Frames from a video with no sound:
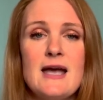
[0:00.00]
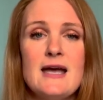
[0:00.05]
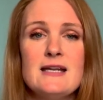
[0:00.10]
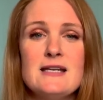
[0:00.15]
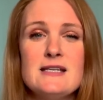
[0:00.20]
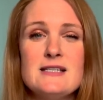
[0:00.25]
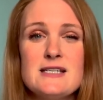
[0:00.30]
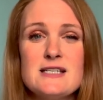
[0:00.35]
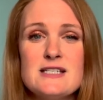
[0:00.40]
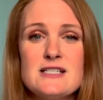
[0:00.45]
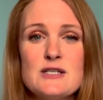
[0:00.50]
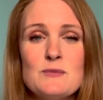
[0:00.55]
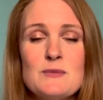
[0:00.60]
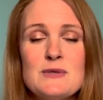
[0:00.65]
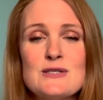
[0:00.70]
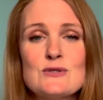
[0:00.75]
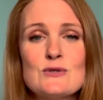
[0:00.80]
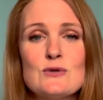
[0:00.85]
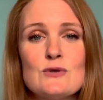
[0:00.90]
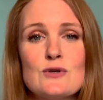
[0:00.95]
In addition,
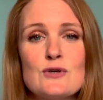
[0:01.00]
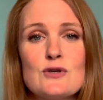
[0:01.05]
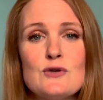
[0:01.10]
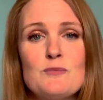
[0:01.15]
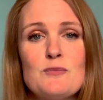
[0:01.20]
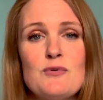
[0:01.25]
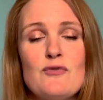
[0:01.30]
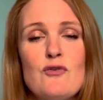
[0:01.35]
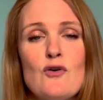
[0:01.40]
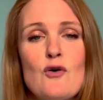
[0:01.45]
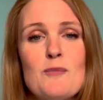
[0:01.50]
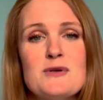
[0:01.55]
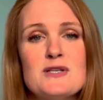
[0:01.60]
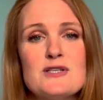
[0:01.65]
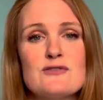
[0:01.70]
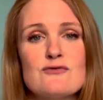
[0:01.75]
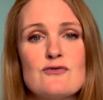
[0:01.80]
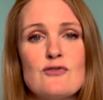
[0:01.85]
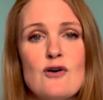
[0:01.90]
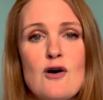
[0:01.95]
we saw good
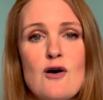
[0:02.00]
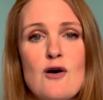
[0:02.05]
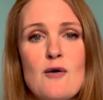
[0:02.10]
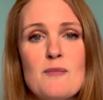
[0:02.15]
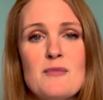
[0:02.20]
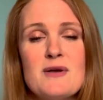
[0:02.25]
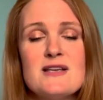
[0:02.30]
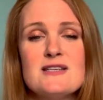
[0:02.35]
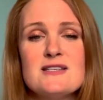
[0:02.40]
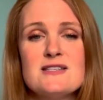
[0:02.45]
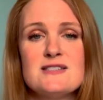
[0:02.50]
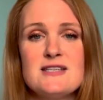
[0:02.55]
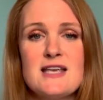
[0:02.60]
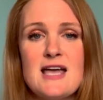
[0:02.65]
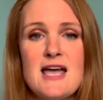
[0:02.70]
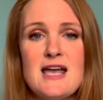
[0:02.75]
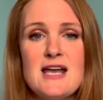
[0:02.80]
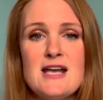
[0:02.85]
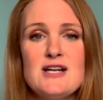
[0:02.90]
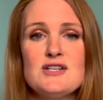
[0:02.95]
performance from
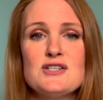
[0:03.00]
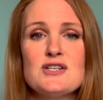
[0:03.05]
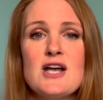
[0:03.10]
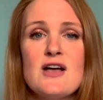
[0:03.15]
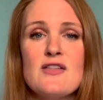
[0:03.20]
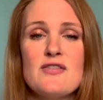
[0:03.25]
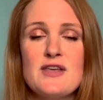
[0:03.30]
Sage,